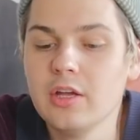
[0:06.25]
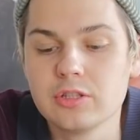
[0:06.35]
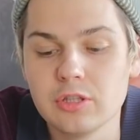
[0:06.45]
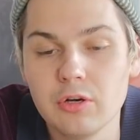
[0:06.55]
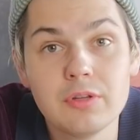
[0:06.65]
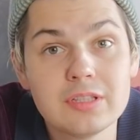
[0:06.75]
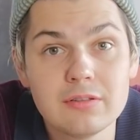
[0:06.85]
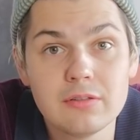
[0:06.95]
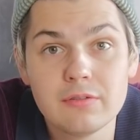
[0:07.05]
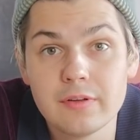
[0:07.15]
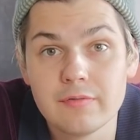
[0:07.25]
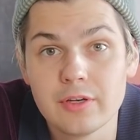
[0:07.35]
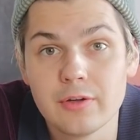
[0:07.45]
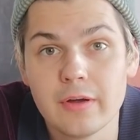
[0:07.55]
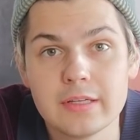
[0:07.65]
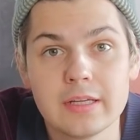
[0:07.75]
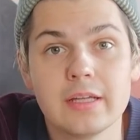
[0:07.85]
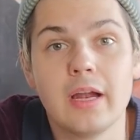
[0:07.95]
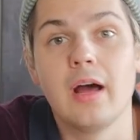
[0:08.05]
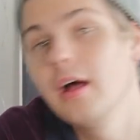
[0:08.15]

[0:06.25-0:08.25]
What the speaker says: So this is a little fun video I did.